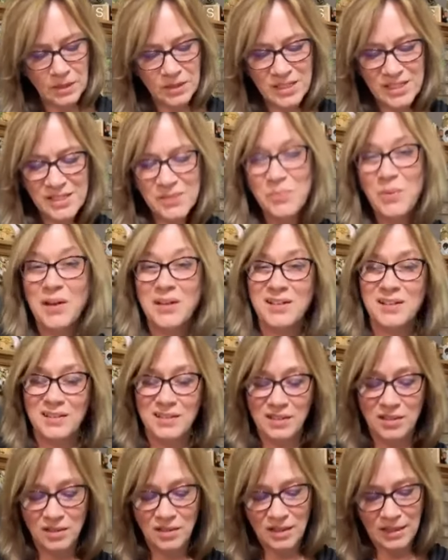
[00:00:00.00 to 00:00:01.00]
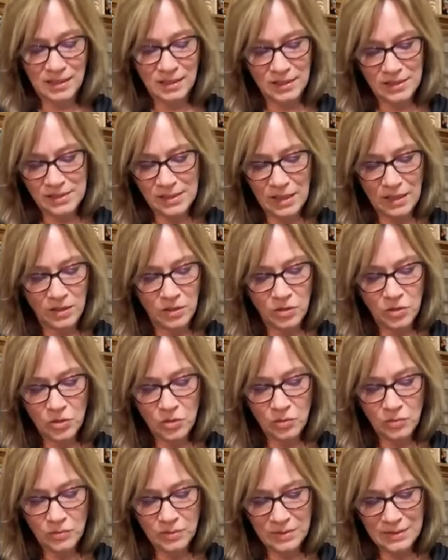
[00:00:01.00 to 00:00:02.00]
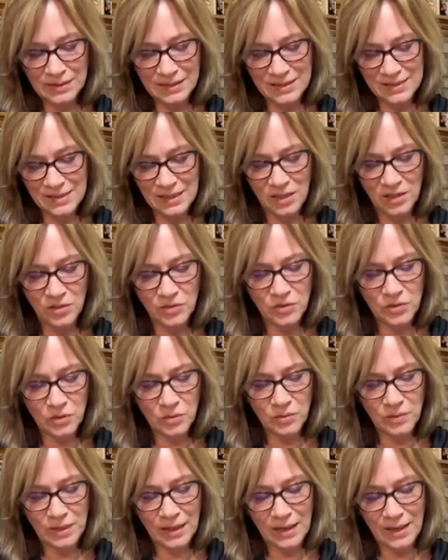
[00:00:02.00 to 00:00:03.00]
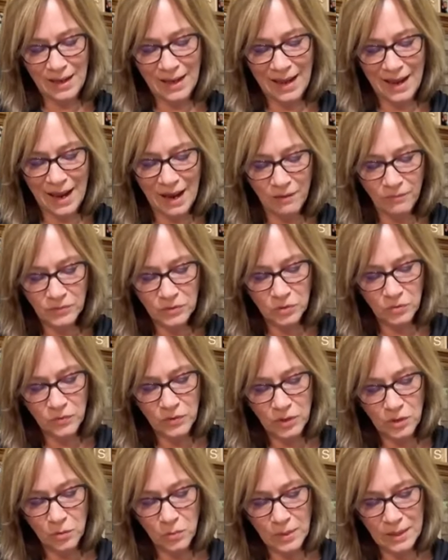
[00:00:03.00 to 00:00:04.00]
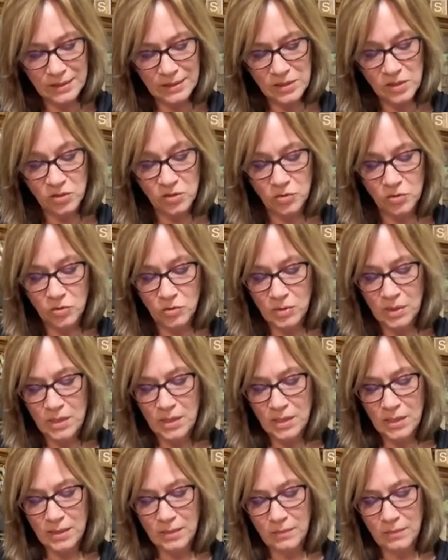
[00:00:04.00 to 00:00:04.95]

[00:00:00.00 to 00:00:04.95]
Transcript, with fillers: You just want a little on each side. You don't, like I say, you don't have to if you don't want to,